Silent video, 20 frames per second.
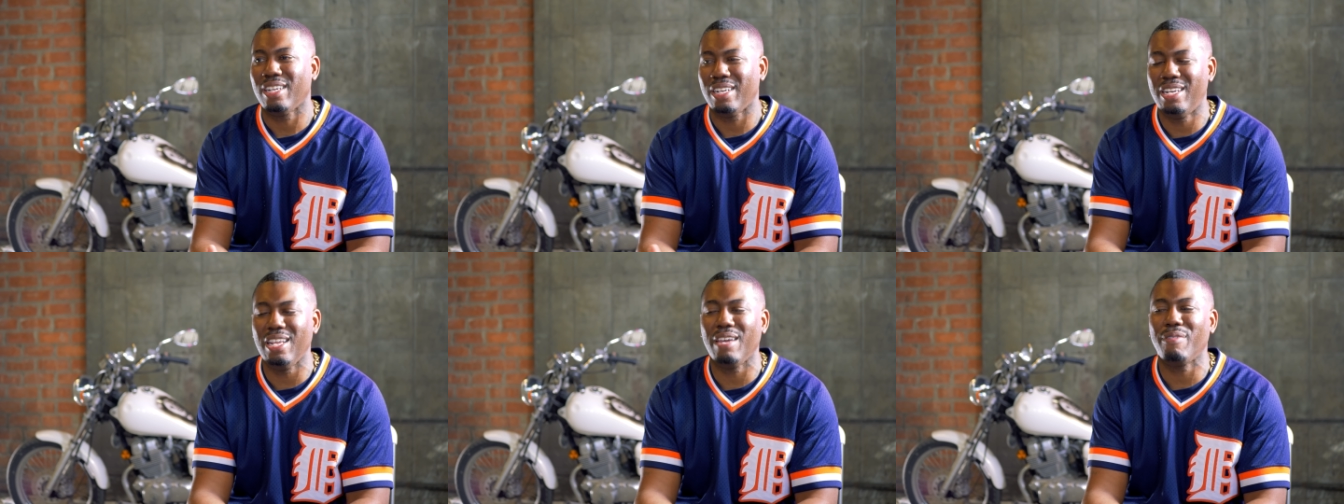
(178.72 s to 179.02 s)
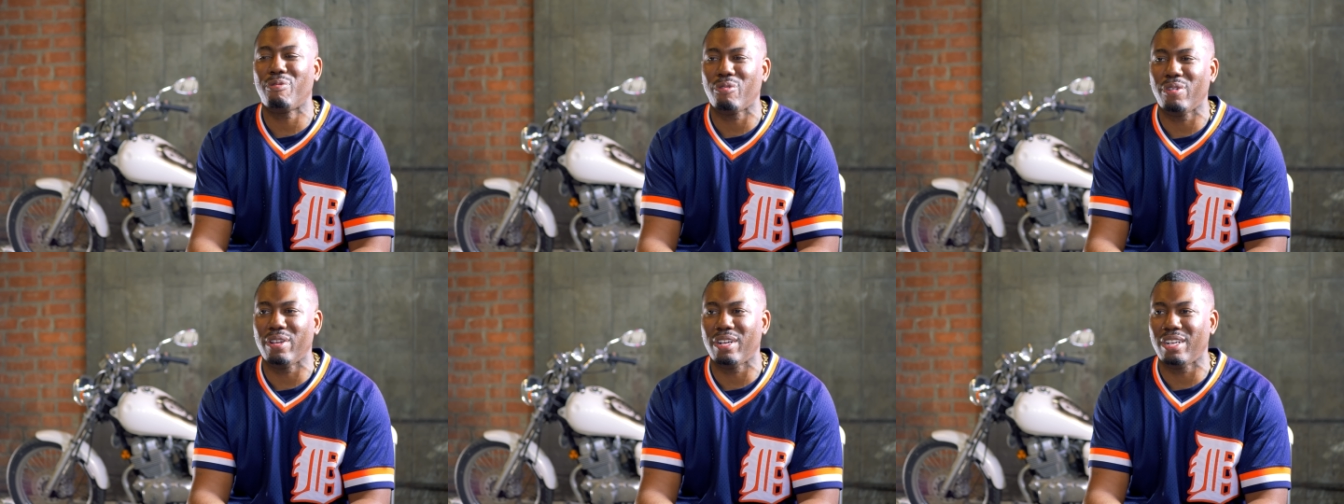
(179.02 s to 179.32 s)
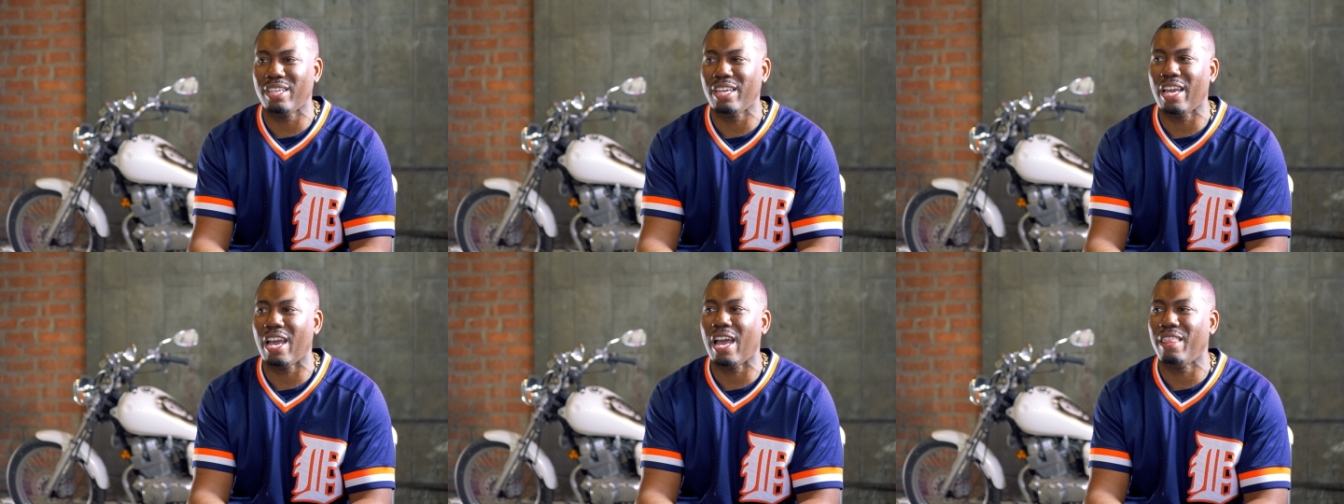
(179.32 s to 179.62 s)

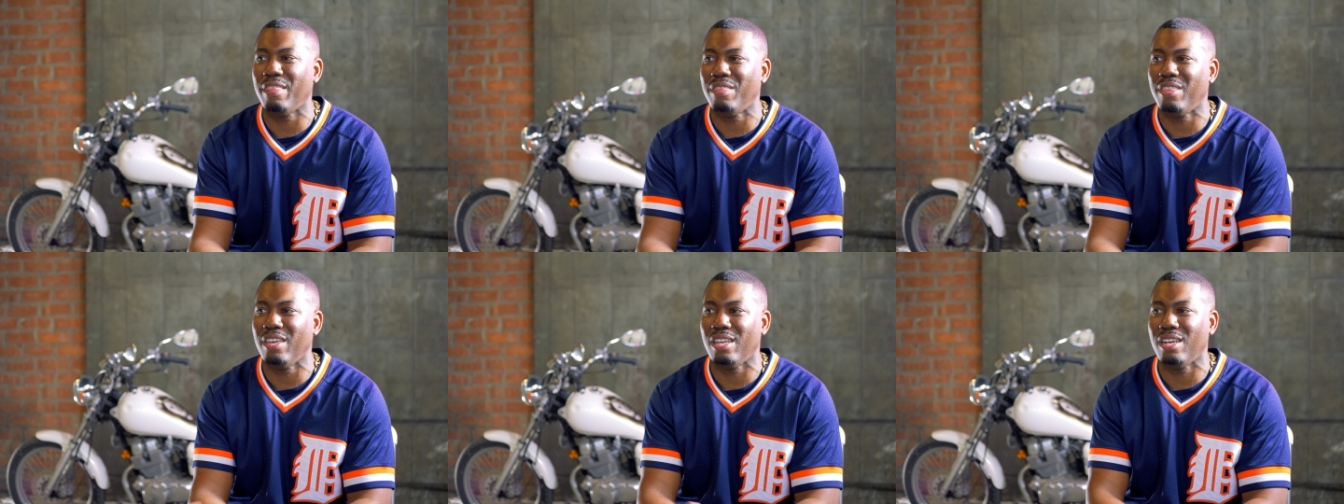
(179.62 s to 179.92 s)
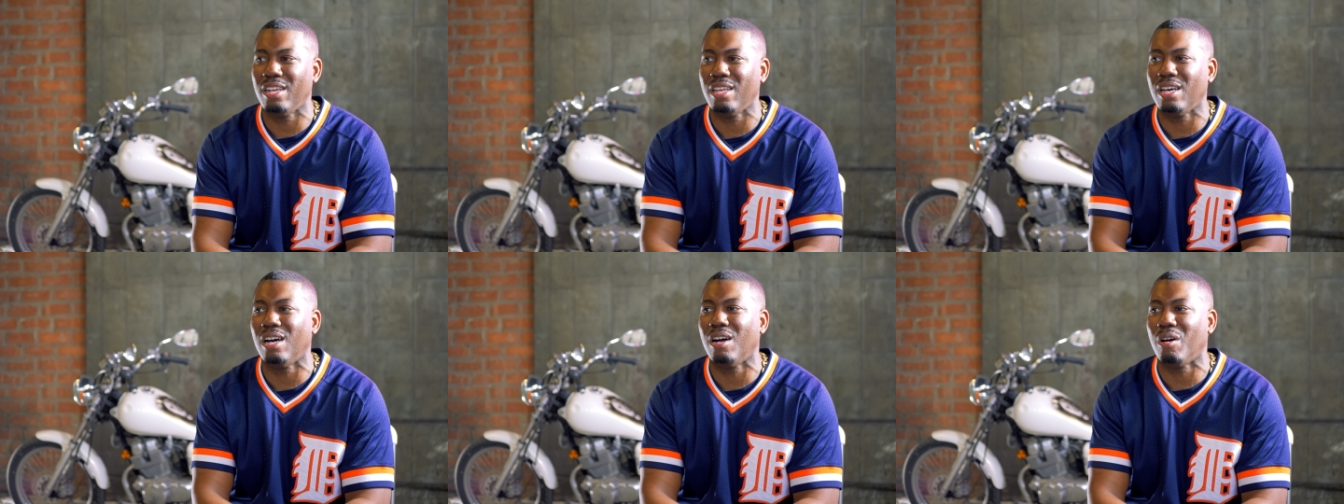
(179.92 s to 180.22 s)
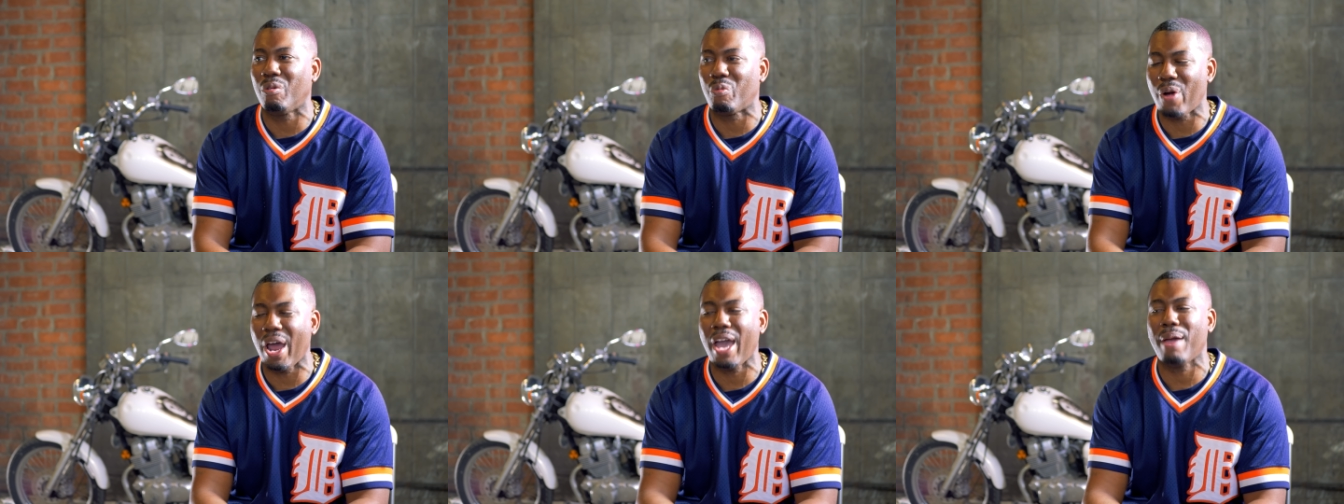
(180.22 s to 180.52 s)
differently than
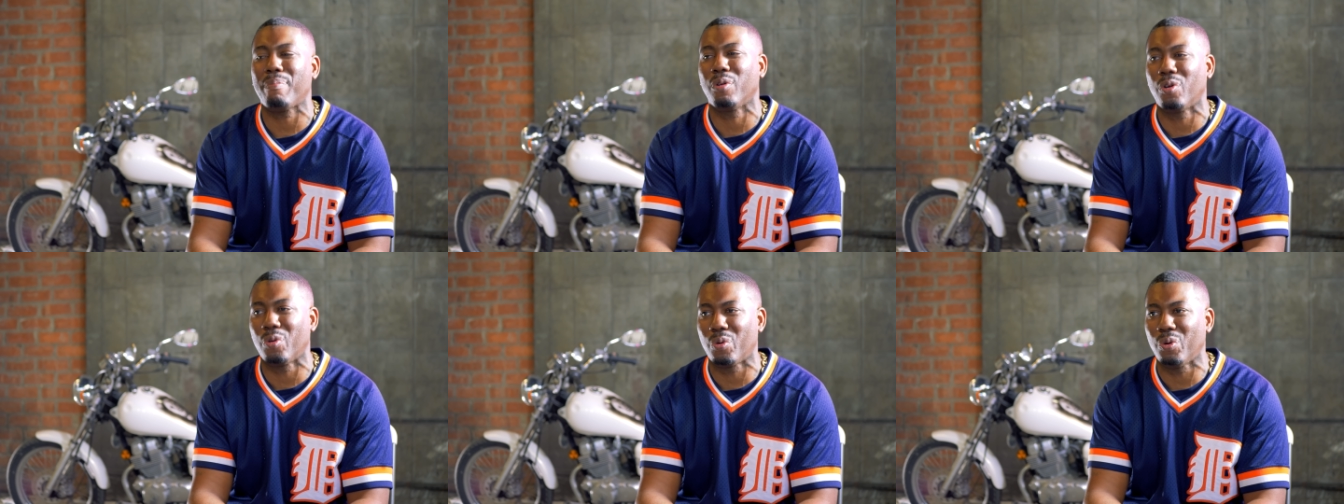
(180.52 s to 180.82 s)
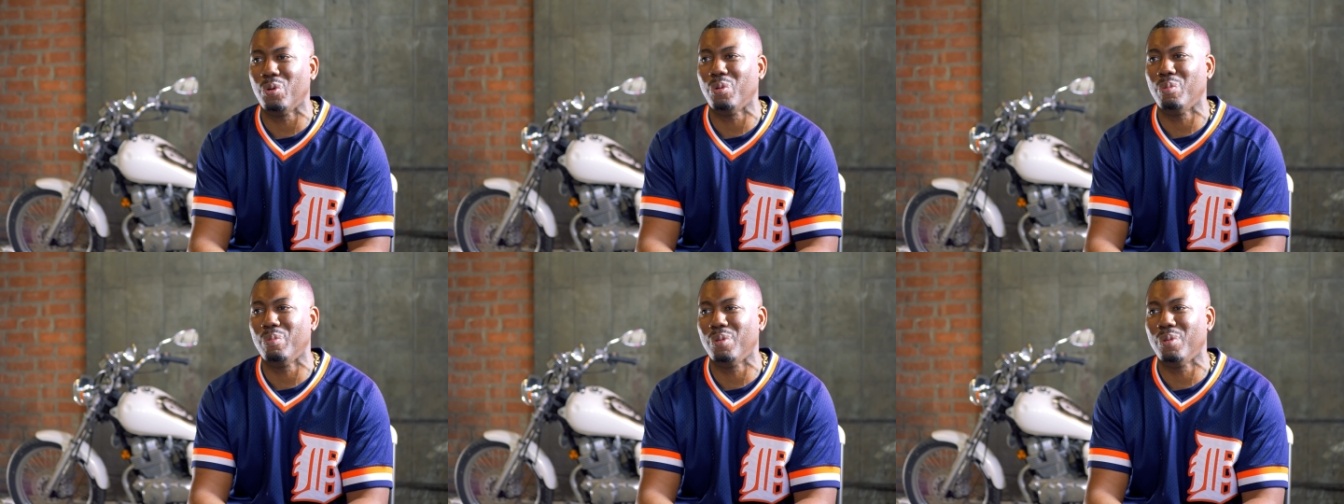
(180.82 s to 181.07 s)
a rap group,